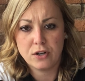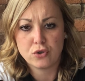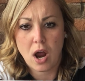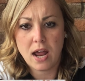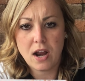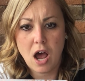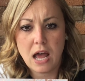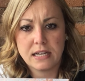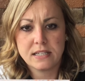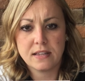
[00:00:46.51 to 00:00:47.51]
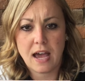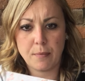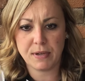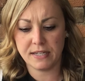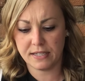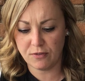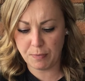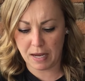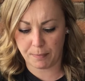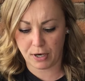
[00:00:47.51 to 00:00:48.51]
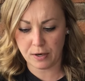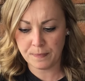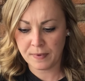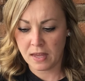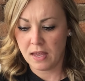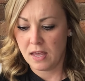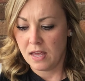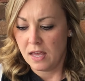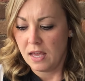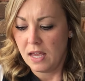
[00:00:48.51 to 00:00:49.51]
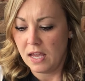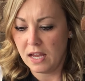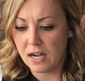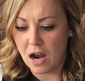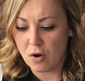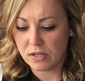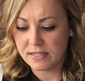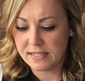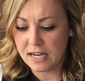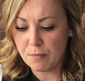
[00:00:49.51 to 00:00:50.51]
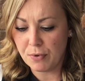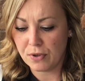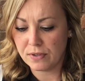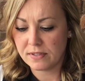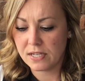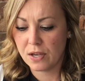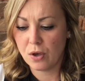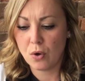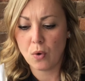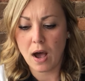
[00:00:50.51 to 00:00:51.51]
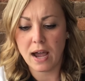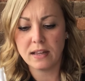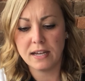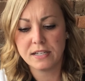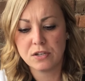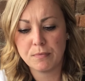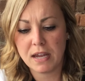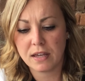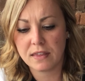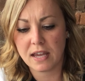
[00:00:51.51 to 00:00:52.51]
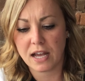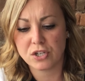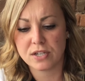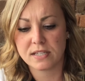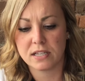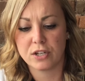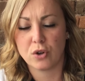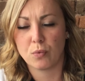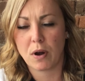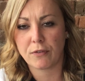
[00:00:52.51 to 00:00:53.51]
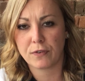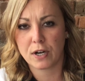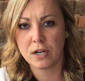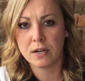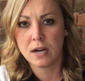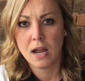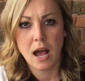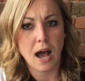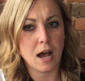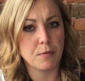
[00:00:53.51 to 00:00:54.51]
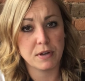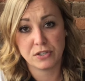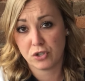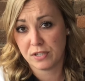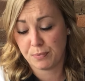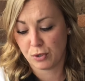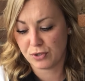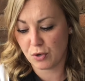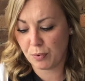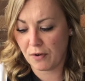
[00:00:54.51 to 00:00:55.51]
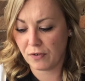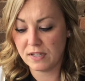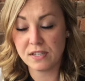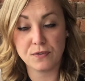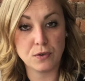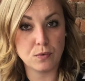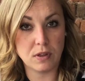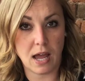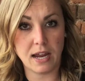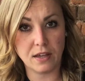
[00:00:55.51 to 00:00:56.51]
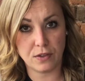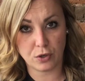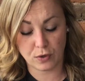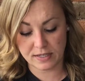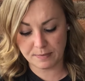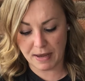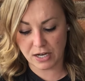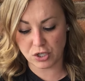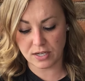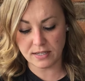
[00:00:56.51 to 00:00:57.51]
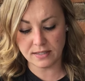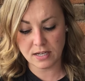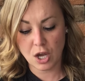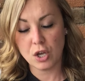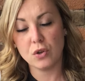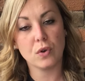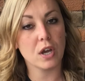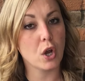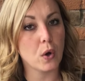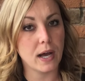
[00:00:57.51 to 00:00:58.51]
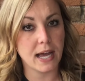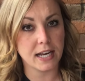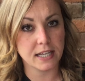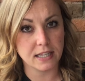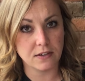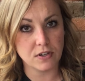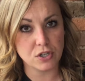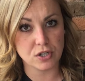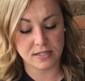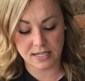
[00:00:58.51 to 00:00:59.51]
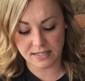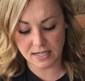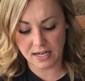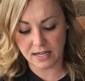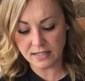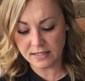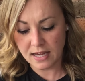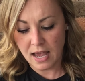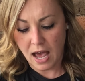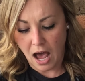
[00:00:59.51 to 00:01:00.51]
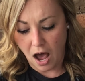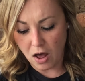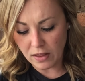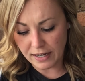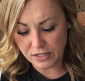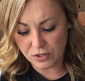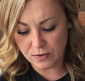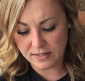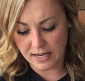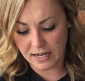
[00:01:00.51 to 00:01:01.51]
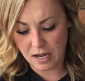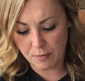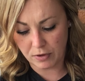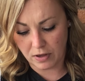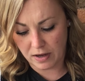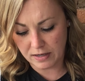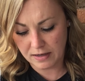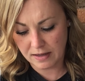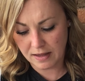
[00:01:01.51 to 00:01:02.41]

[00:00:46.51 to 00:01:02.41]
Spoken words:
drawn onto that piece of paper. In our samples, I like to make the edges a little rougher. It's just personal preference. If you like the crisp edges, you can go ahead and leave it just as it is. All I do is I come along